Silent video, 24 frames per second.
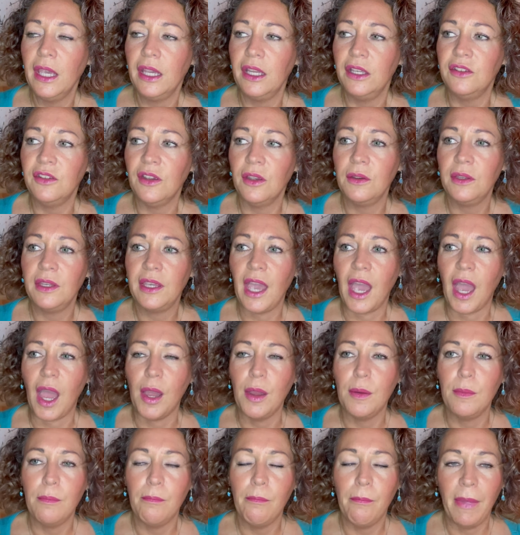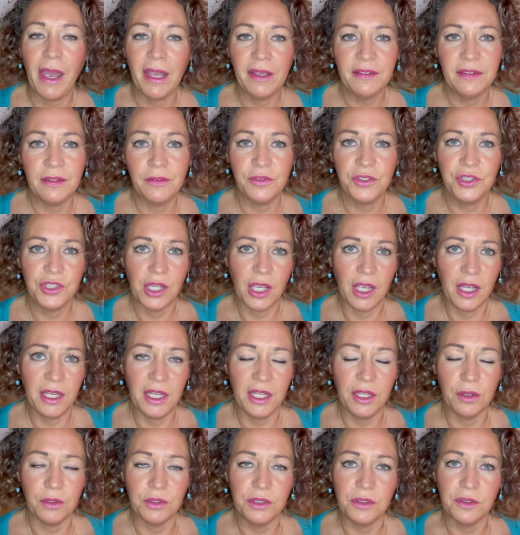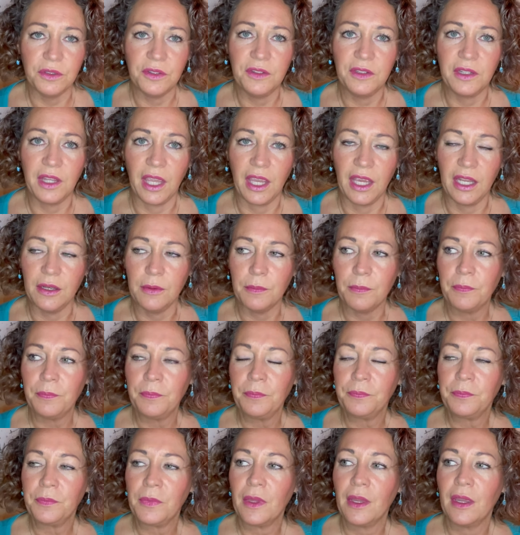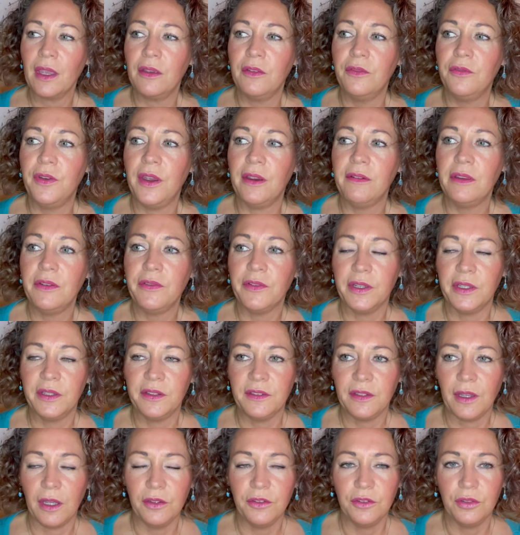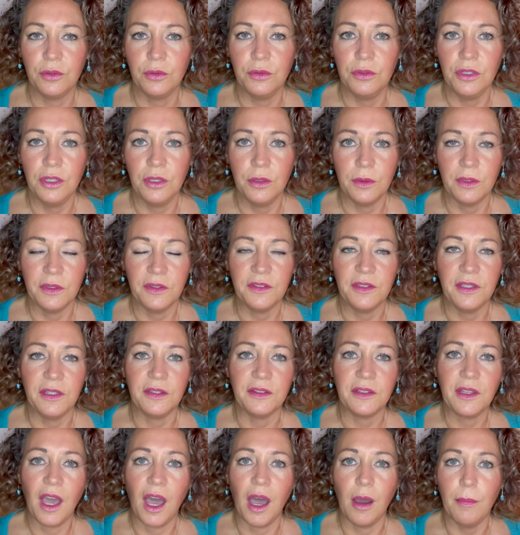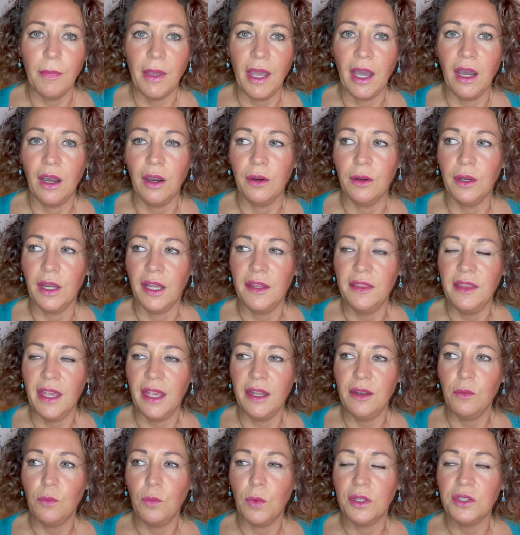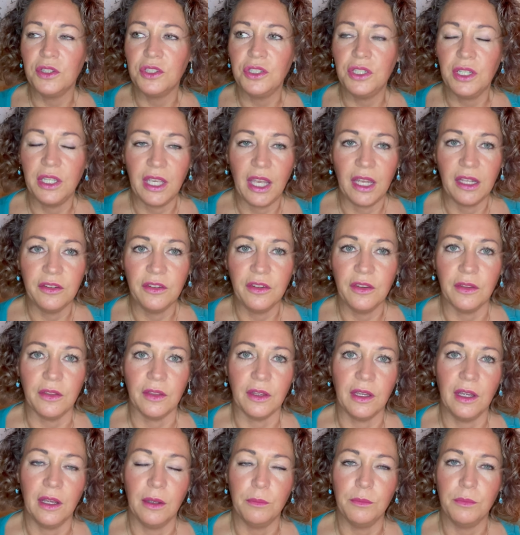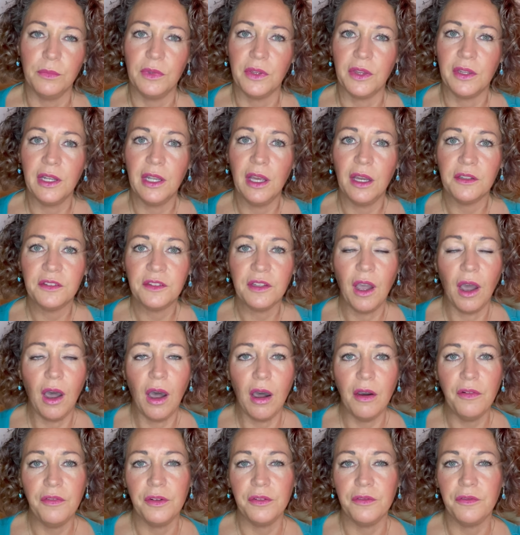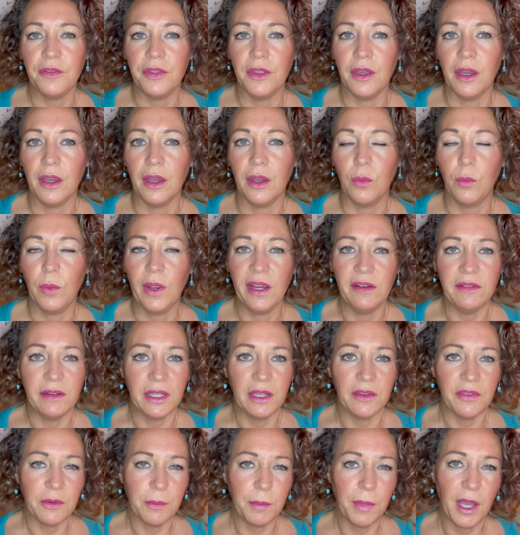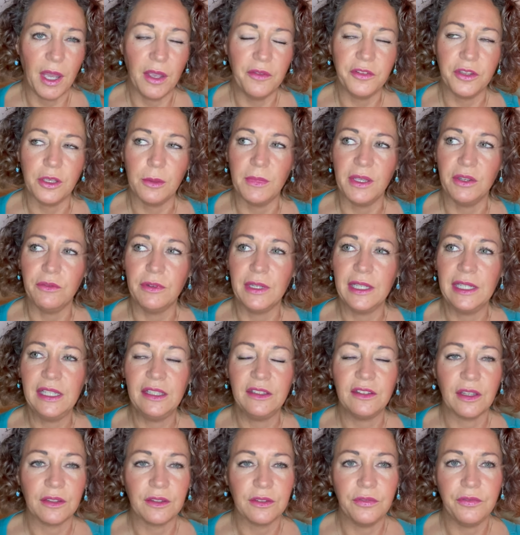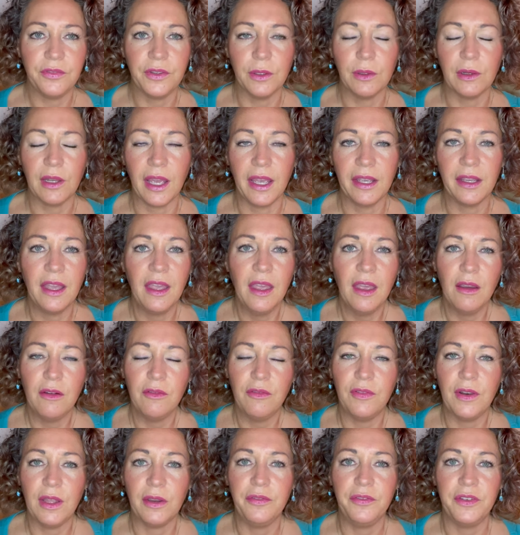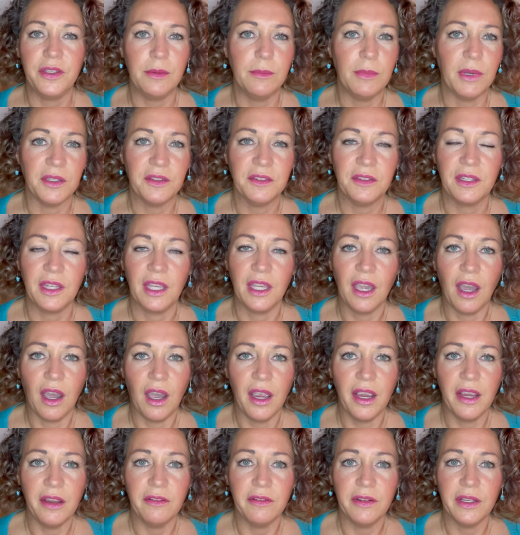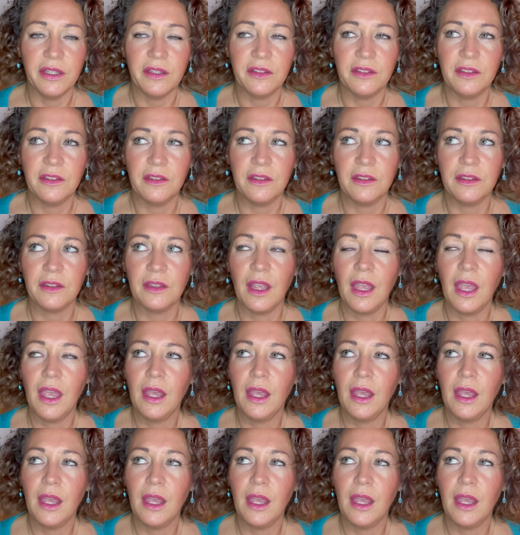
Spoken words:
You don't get a massive journey on your skin. Very, very subtle nuances come out, and then once you get to the last half of the wearing of the perfume, it really does feel like fluffy, musky iris,